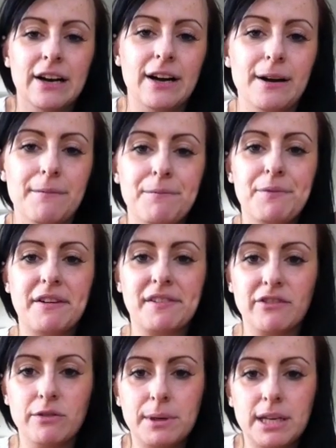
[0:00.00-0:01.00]
They've
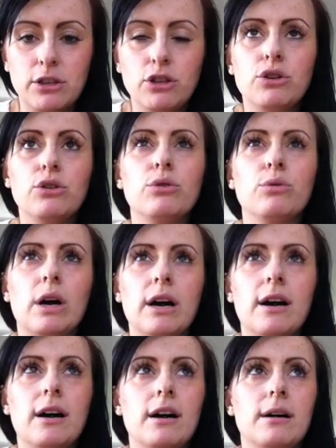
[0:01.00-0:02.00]
given me a new
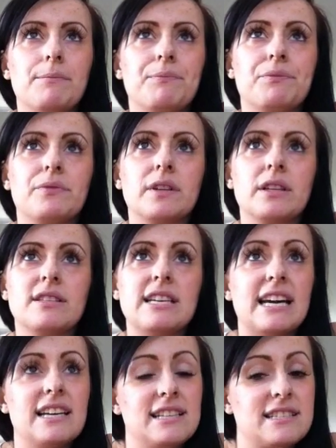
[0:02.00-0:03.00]

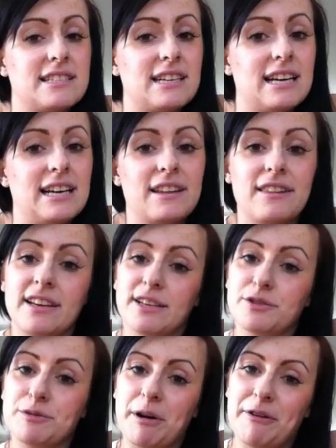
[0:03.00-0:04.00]
date and
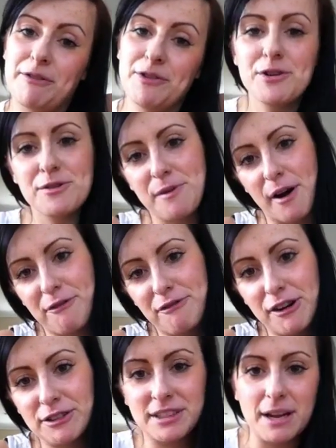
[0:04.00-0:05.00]
things for my
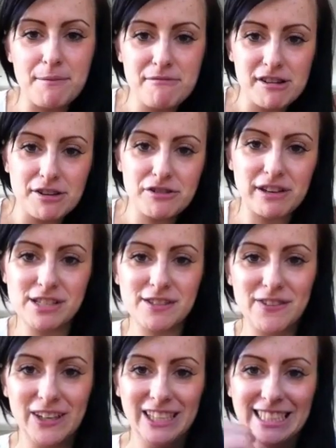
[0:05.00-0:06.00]
frozen embryo
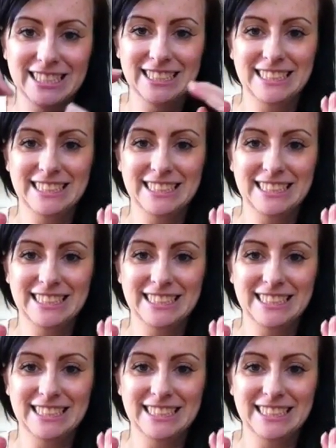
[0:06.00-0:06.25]
transfer.